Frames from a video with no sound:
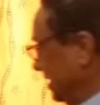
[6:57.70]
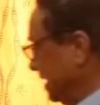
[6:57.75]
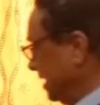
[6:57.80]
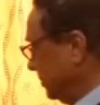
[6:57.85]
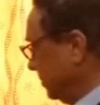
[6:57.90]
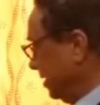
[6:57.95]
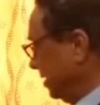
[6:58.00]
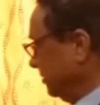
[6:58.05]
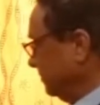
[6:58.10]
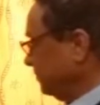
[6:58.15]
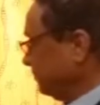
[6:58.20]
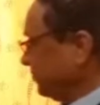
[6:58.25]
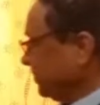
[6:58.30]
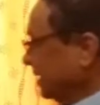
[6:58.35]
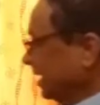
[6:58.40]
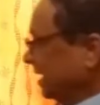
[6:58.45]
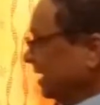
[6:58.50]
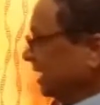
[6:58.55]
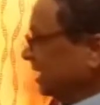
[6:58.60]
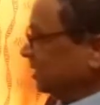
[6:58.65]
naming
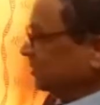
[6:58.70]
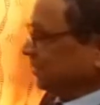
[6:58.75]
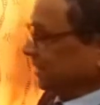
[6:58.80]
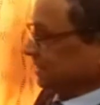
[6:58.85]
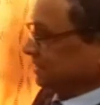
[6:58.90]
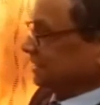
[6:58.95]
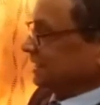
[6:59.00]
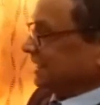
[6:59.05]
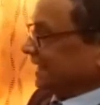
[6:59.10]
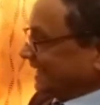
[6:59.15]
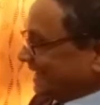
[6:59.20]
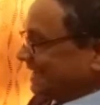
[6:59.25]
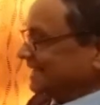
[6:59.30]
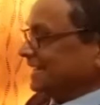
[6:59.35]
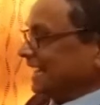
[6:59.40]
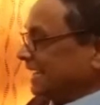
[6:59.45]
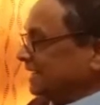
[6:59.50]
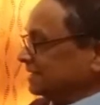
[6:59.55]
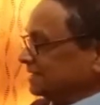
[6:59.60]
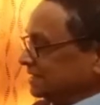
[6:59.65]
elements. In
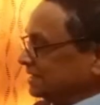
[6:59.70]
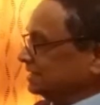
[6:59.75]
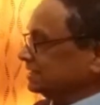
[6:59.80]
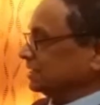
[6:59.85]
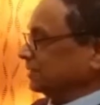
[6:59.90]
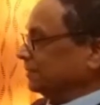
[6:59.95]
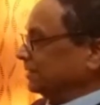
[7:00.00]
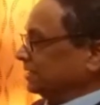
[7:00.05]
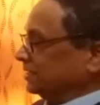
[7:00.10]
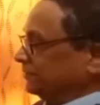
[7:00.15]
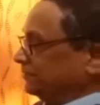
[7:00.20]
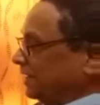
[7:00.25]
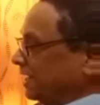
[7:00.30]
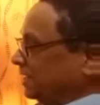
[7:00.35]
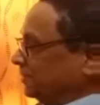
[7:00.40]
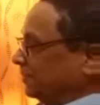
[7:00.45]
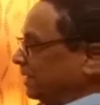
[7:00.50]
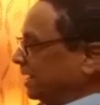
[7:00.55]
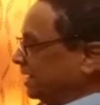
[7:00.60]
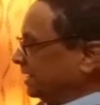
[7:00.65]
nineteen
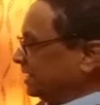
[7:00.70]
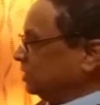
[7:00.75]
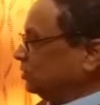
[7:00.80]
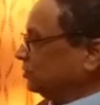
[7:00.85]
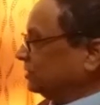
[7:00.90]
seventy-five, a new